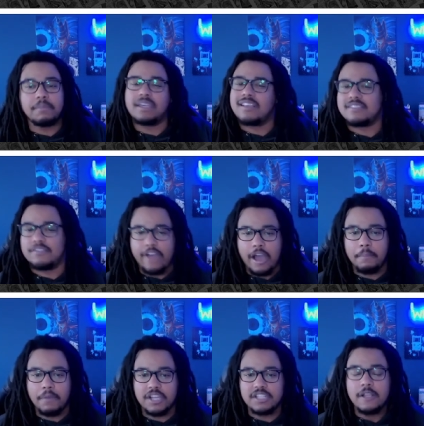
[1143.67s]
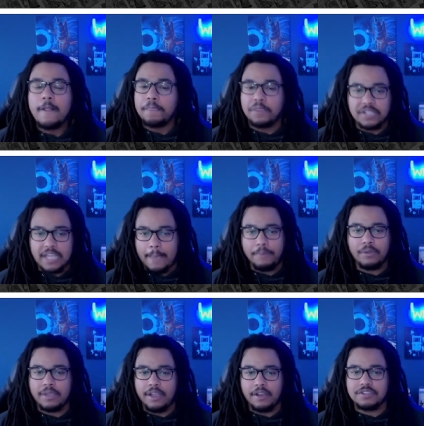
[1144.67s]
Because of how much the
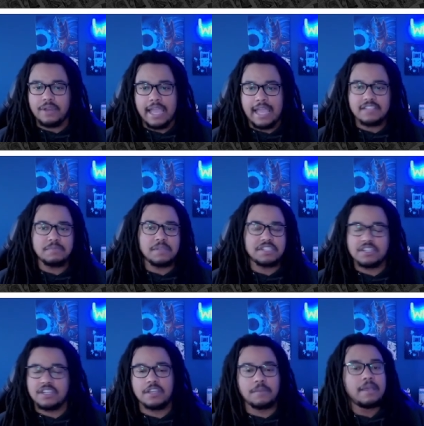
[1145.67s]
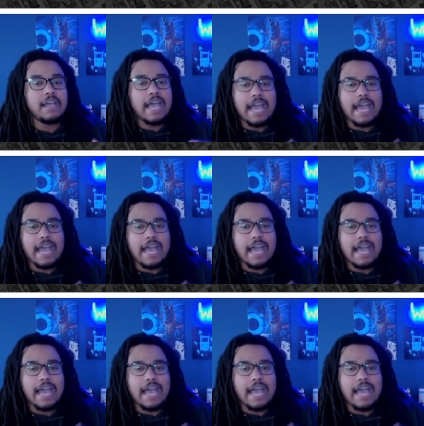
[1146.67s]
Deadpool character has mentioned him,